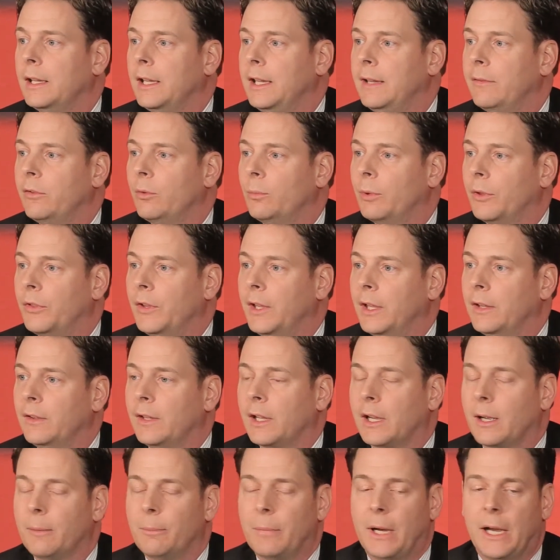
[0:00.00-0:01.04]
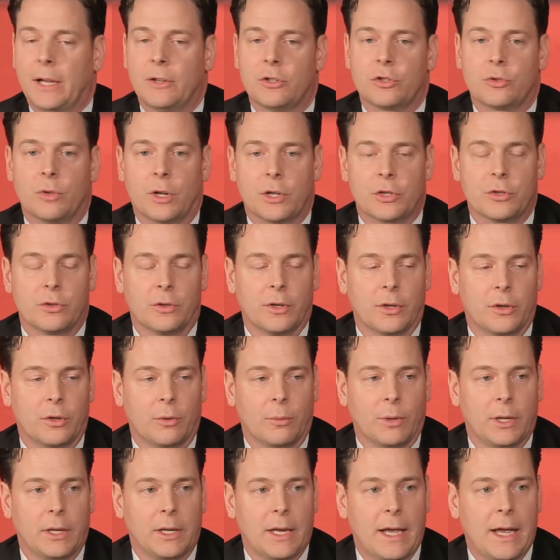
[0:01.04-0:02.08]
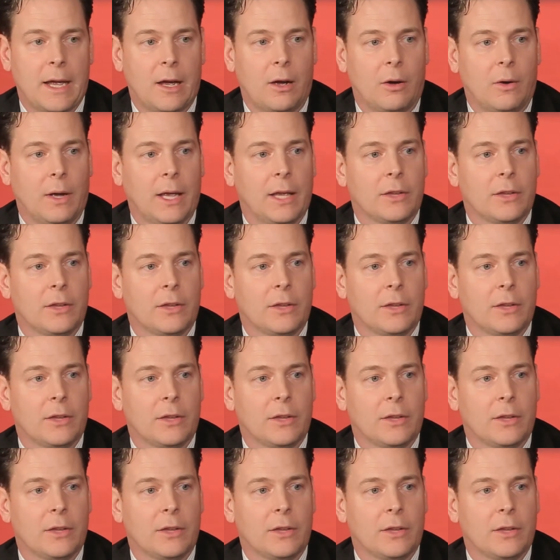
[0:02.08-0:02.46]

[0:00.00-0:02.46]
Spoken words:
even within the combined structure that they're in now